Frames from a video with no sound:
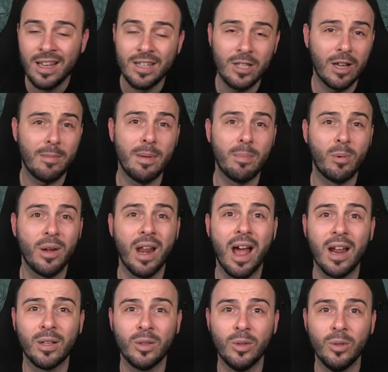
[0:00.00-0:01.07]
It's going to be pretty
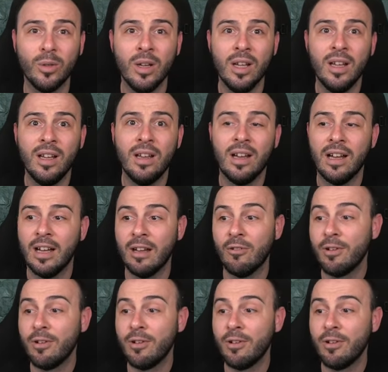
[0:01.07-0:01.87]
hard to uh,